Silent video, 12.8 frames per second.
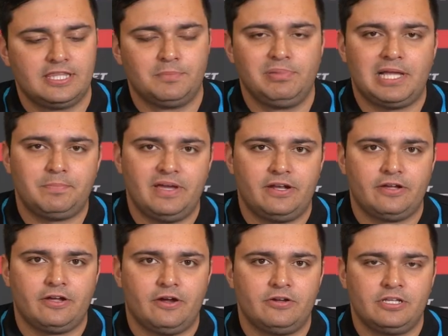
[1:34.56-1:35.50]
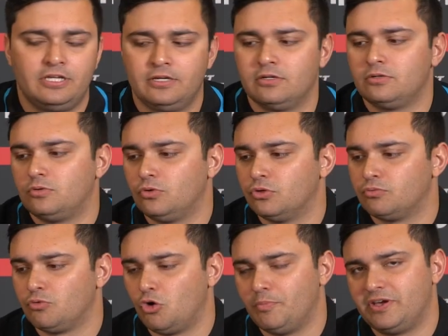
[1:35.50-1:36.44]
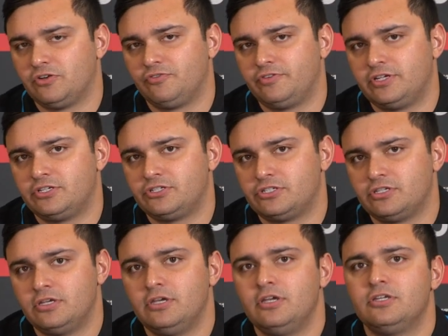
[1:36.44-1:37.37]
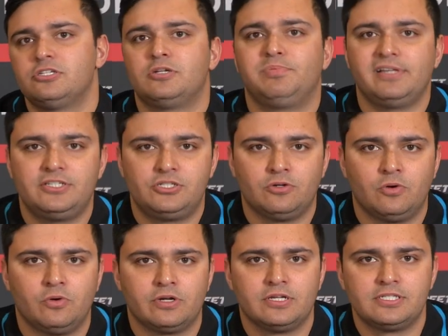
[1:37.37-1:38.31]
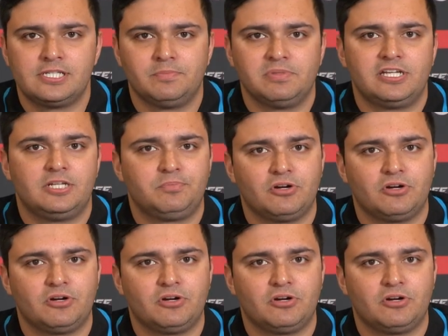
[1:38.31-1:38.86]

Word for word: get the black powder coat here or the raw metal finish. So to place your order, simply head to